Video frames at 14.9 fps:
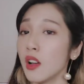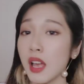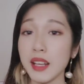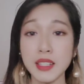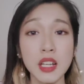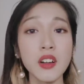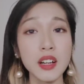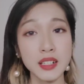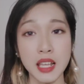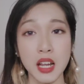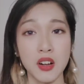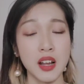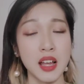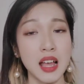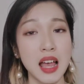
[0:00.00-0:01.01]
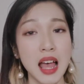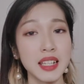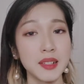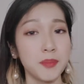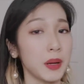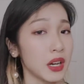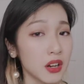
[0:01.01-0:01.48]
etc., etc.,
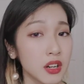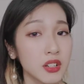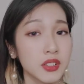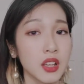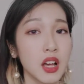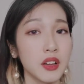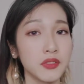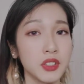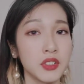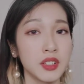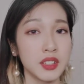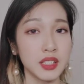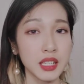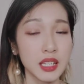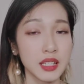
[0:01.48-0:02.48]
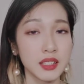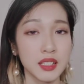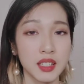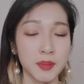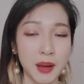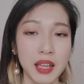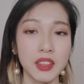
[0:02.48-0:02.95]
as bearers of their disease
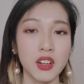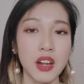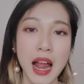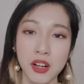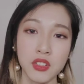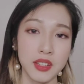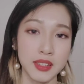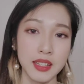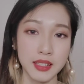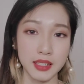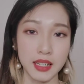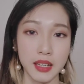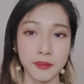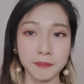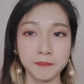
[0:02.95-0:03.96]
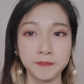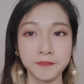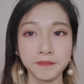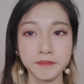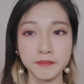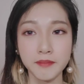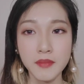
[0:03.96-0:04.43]
despite their actual ethnicity.
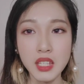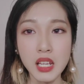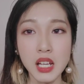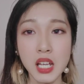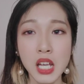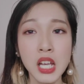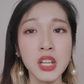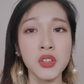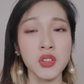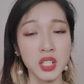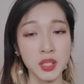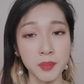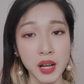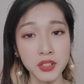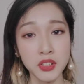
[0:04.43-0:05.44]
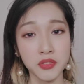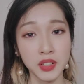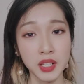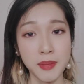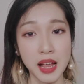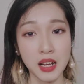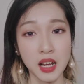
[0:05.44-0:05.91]
Your response or
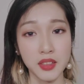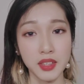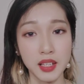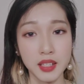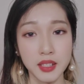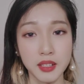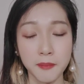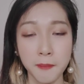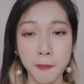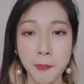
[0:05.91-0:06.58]
feedback on this?